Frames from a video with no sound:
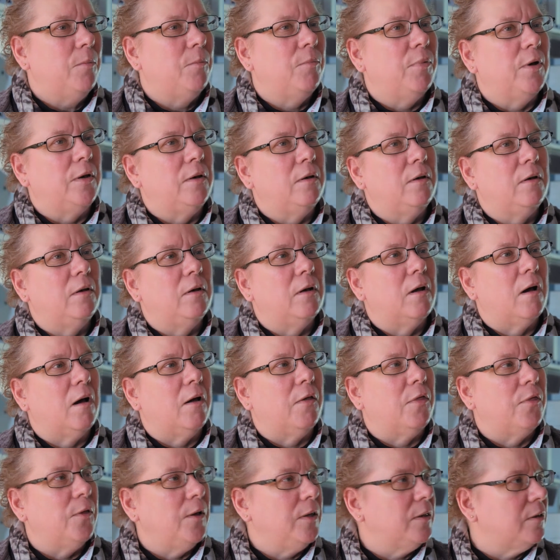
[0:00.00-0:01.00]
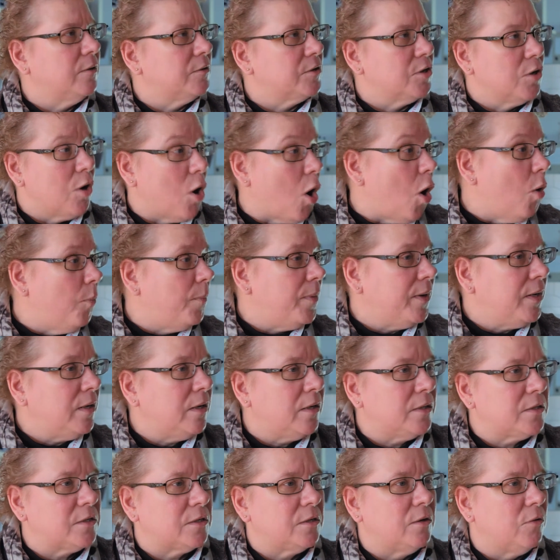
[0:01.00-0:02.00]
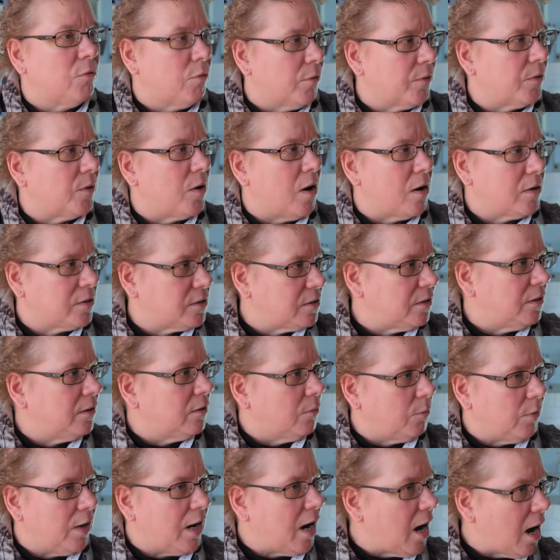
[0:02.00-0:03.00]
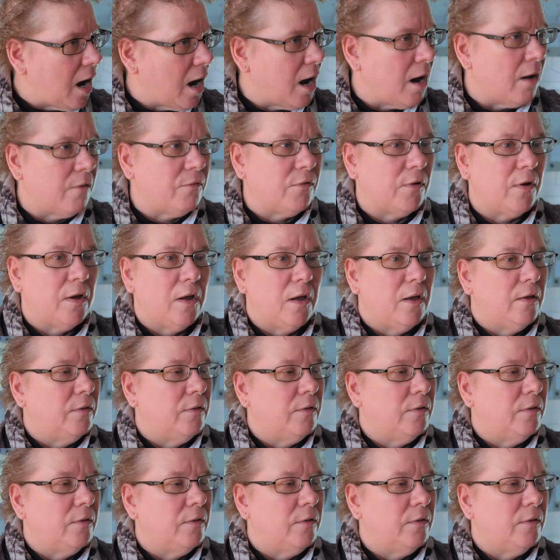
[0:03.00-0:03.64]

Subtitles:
but I think there's an openness in Orthodoxy that we have